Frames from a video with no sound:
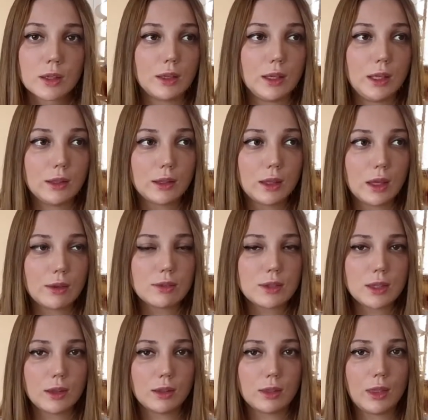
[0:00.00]
It gives
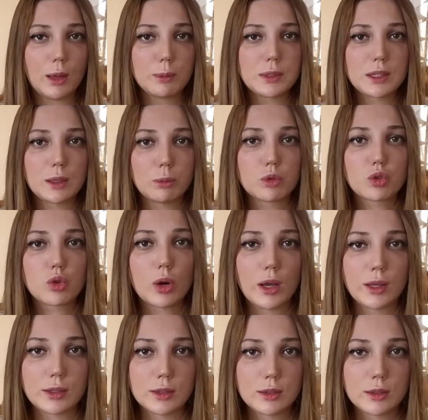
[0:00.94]
them some
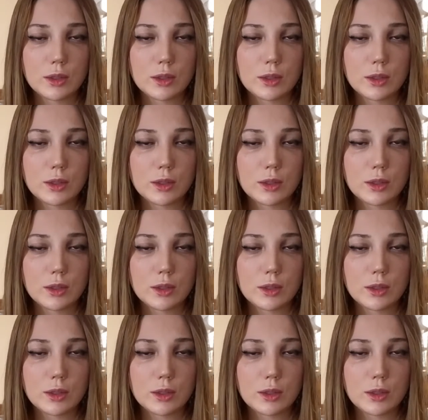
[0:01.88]
trust.